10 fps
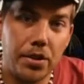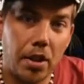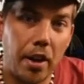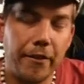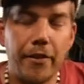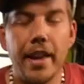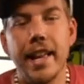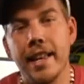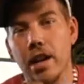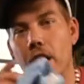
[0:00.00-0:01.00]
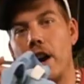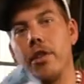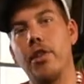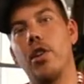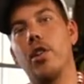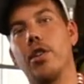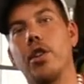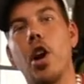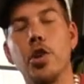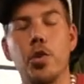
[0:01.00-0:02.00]
stuff in other
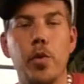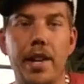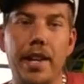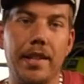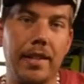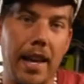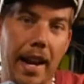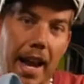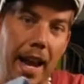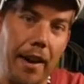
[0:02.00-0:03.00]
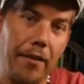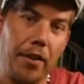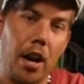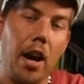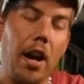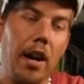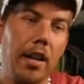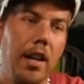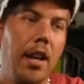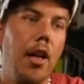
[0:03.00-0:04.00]
countries that have uh,
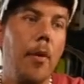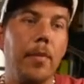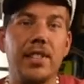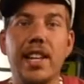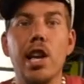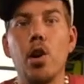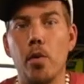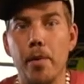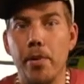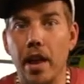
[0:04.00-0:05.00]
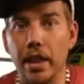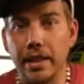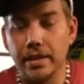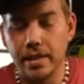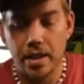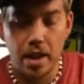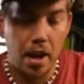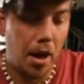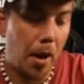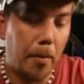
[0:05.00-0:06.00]
mosquito repellent,
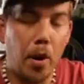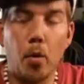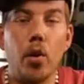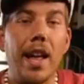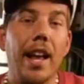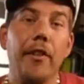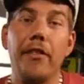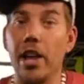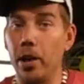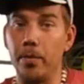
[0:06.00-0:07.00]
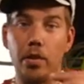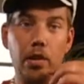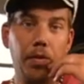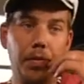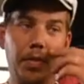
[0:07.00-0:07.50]
but we're not available.